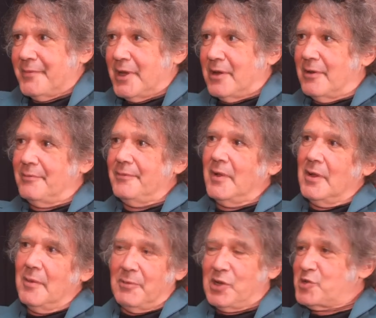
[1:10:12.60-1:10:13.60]
You know mm-hmm.
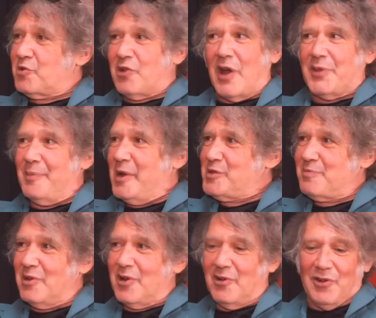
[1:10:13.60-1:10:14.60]
because you're not the bass
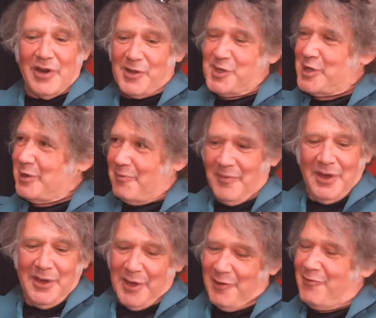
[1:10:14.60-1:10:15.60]
player. You're not sitting
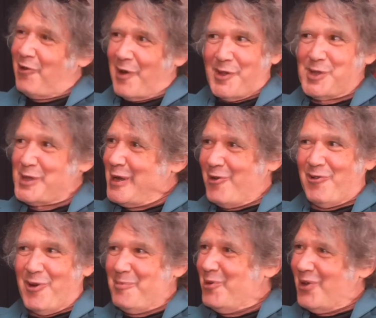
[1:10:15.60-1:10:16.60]
in front of the snare
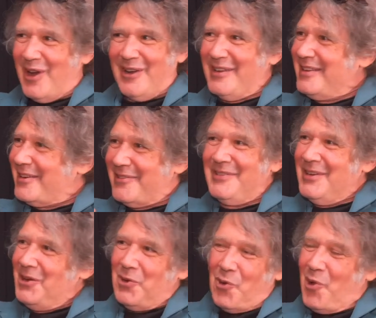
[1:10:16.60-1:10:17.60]
drum. You're not, you know,
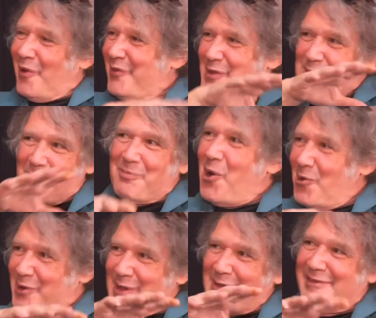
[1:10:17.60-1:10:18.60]
mm-hmm. all of these
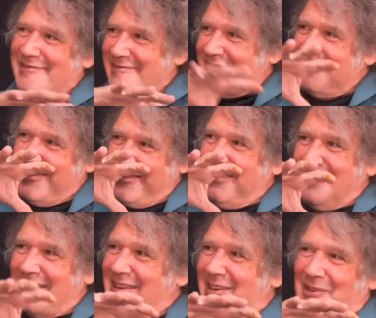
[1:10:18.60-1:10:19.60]
components
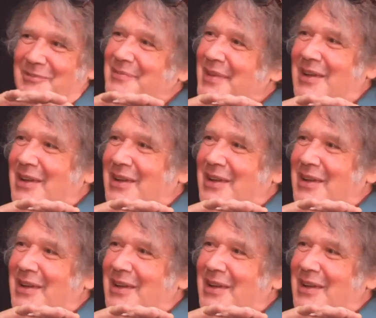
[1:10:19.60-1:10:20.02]
you know,